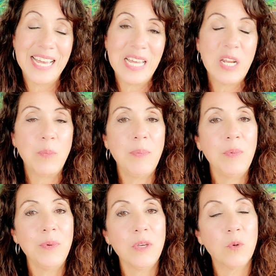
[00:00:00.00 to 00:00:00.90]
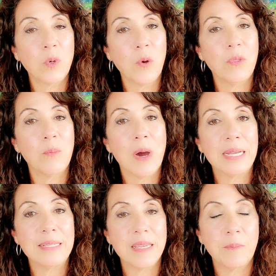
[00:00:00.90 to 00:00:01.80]
Now, people with a growth
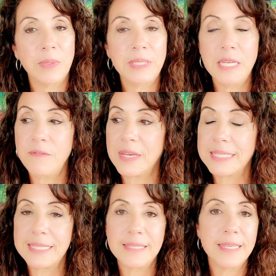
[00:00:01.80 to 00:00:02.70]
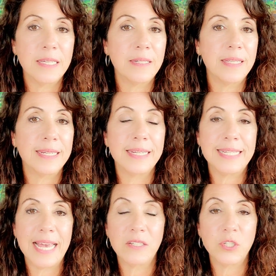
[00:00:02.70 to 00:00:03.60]
mindset believe that skill and
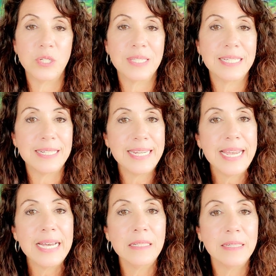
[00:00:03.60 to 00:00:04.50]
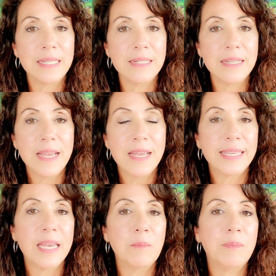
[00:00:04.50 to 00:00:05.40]
intelligence and talent
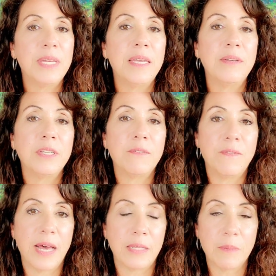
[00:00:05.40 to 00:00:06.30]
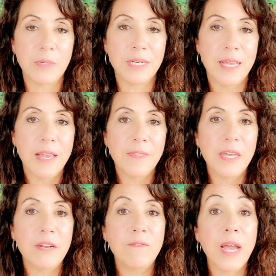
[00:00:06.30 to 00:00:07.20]
can be developed.
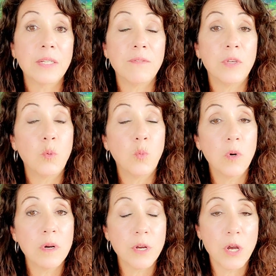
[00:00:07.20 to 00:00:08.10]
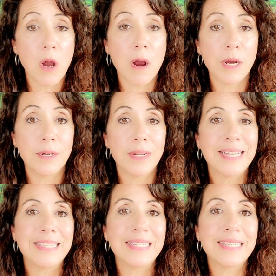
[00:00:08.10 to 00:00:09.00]
That in fact, if you work hard,
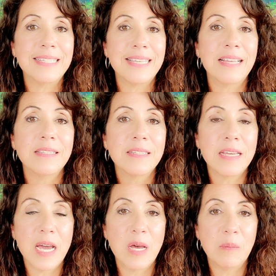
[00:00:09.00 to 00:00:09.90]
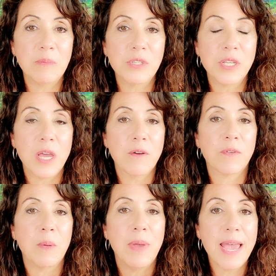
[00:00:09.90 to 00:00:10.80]
success comes
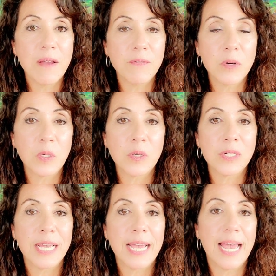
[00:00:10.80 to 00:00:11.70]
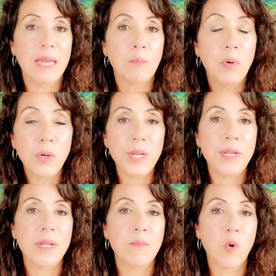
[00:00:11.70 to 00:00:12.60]
from effort and
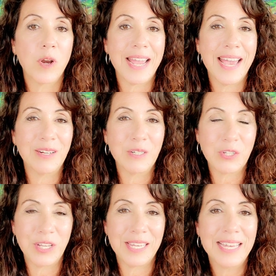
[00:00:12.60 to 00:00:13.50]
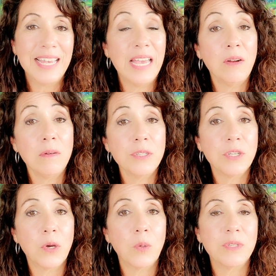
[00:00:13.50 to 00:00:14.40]
putting in more energy. And
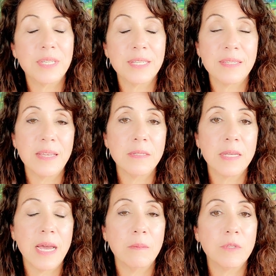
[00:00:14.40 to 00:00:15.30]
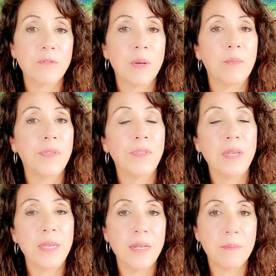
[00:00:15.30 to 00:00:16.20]
also, success comes from
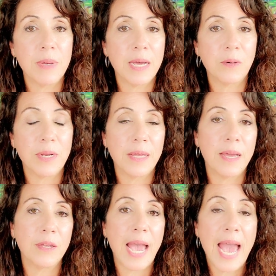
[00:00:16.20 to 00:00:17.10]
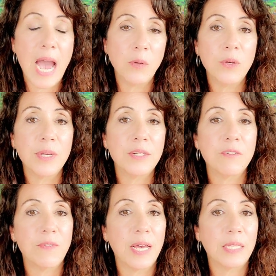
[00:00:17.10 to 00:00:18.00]
thinking about how you can
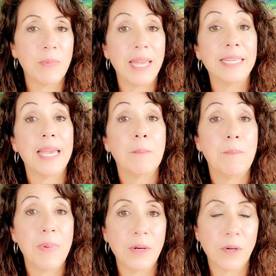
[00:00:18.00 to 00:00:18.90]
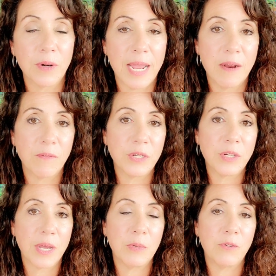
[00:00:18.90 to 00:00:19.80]
develop and get better every
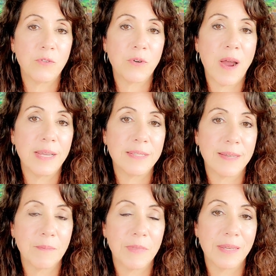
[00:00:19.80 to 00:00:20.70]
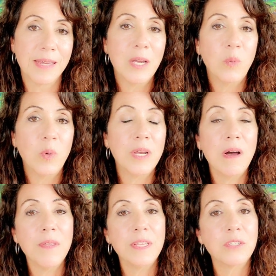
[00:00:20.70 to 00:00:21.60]
time you try something. We
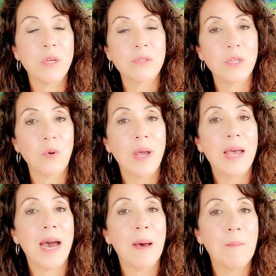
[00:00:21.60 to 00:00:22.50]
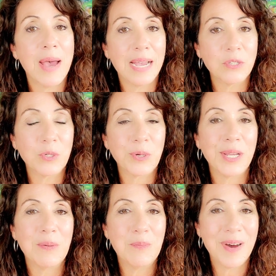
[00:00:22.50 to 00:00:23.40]
call this also a
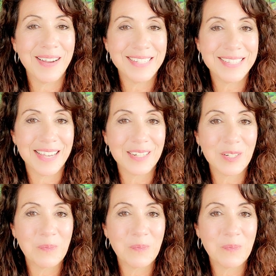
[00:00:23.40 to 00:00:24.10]
mastery mindset.